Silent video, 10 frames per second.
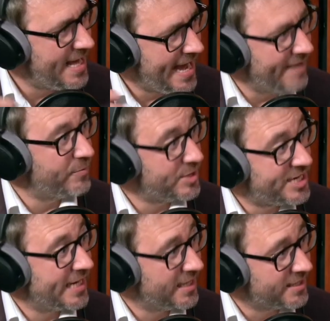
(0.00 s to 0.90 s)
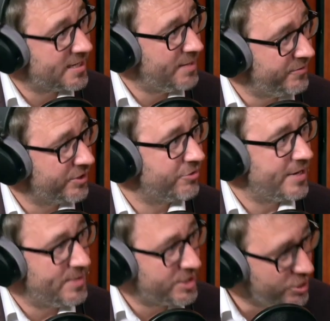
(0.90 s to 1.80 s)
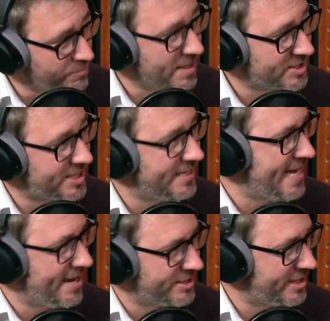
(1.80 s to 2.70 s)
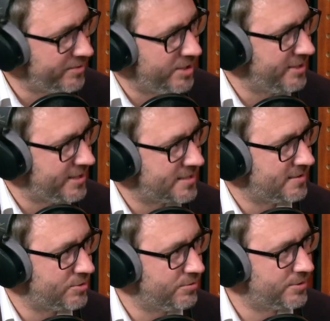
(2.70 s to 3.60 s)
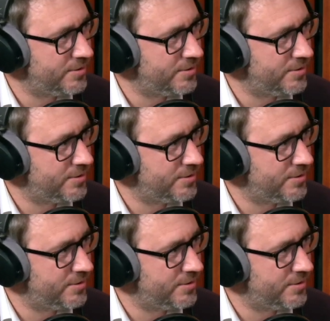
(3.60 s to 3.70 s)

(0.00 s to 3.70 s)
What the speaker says: have a particular type of agreement. You must sit down, as it were, with us and talk to